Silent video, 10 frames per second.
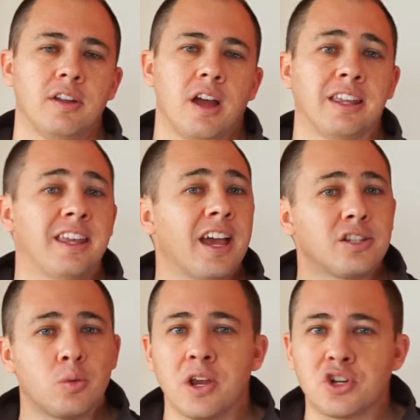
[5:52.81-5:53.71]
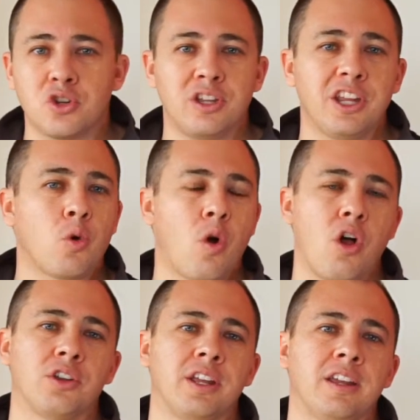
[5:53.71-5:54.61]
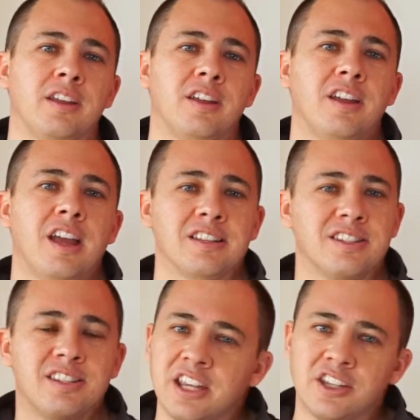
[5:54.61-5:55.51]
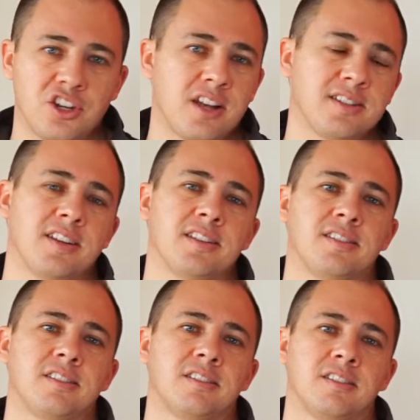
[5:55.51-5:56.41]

against racial inequality and seek justice.